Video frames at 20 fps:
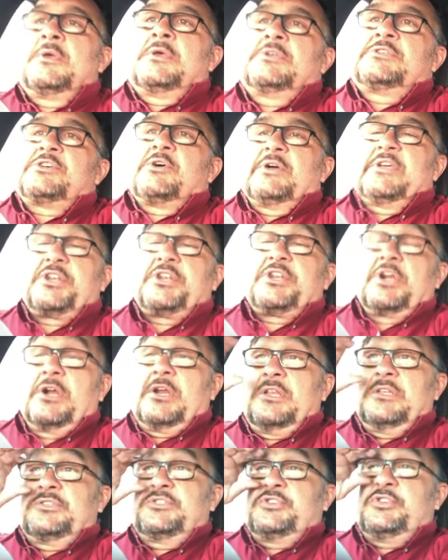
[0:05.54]
So I
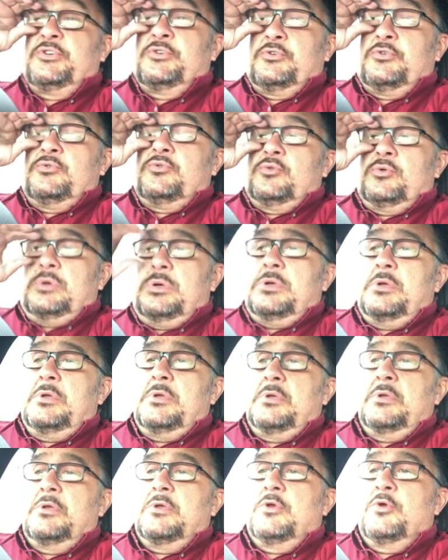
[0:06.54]
started to
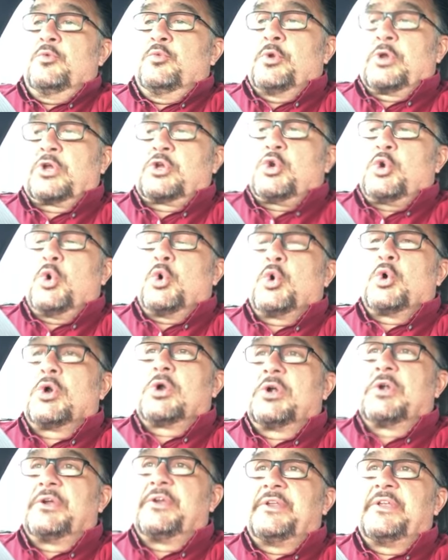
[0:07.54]

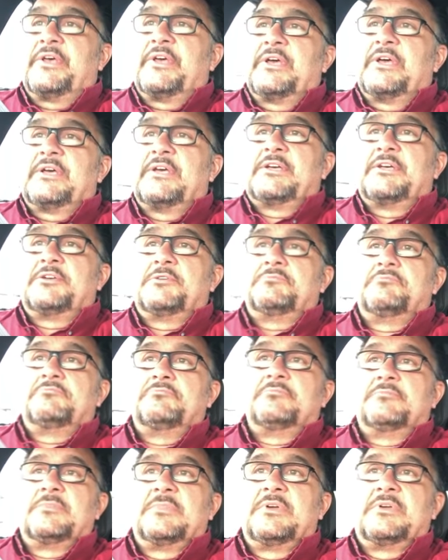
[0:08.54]
record
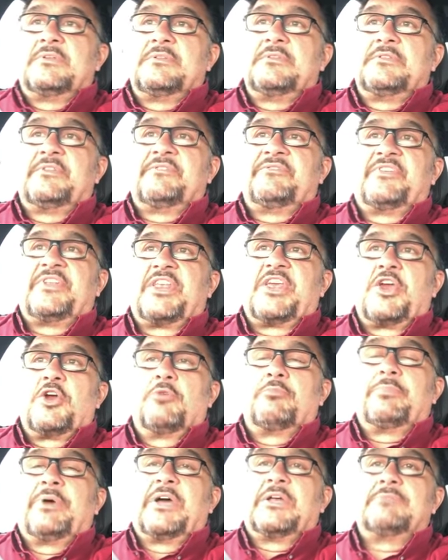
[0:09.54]
the video,
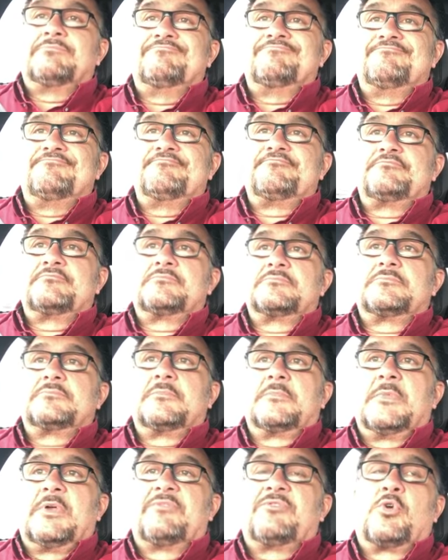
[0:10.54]
but
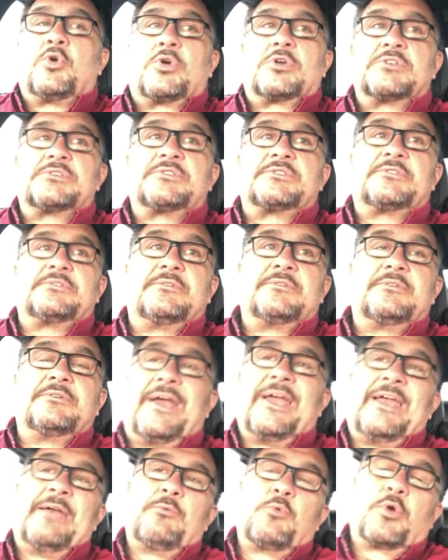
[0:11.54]
of course I
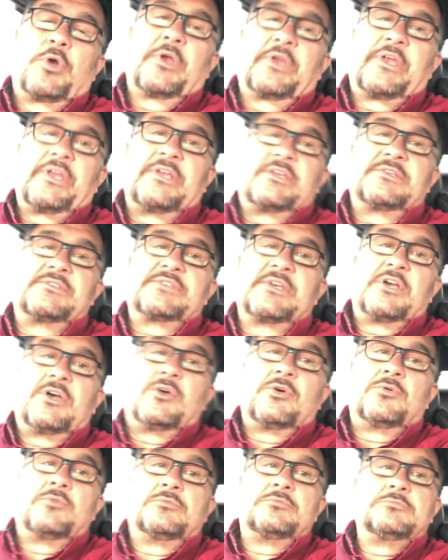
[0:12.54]
am working,
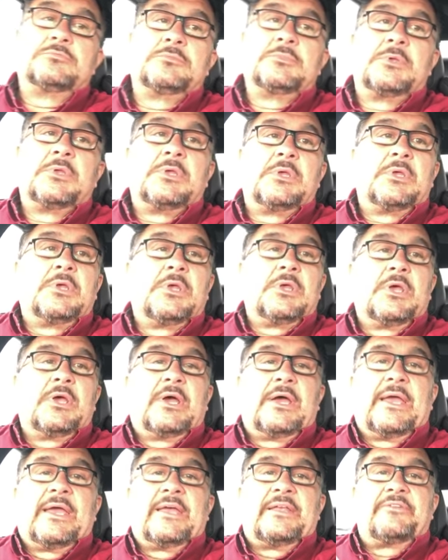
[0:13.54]
so
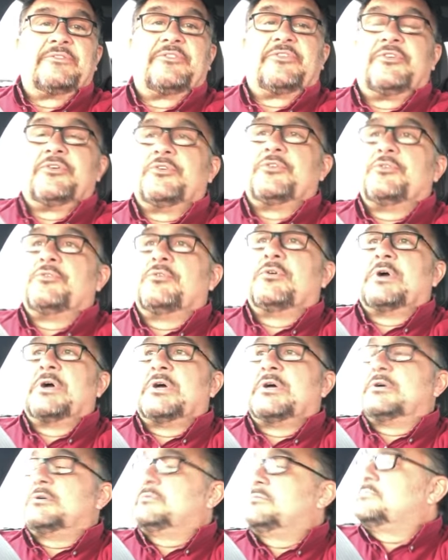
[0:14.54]
I had
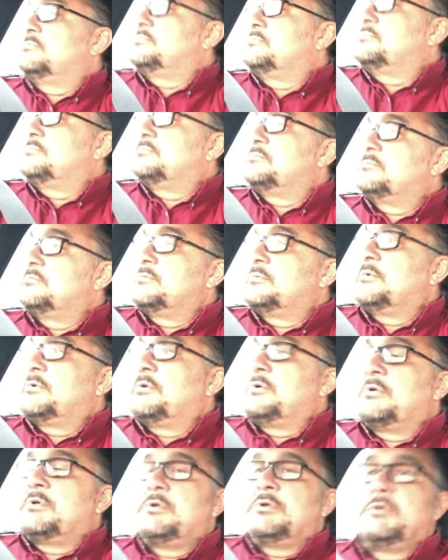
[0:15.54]
to
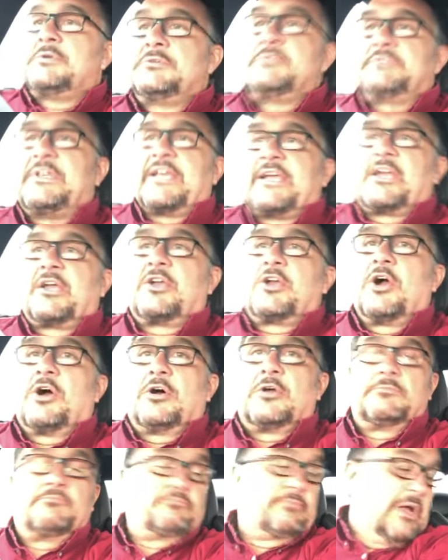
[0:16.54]
take a
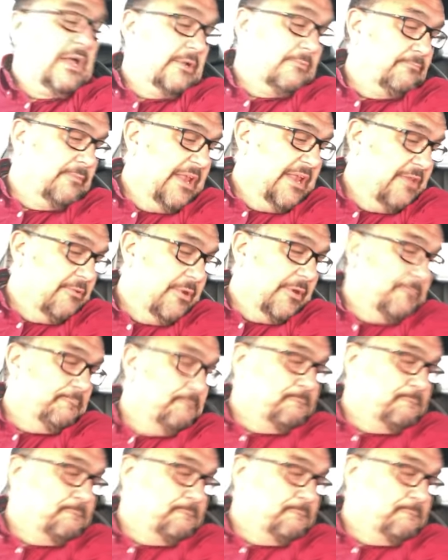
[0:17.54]
call. But anyway,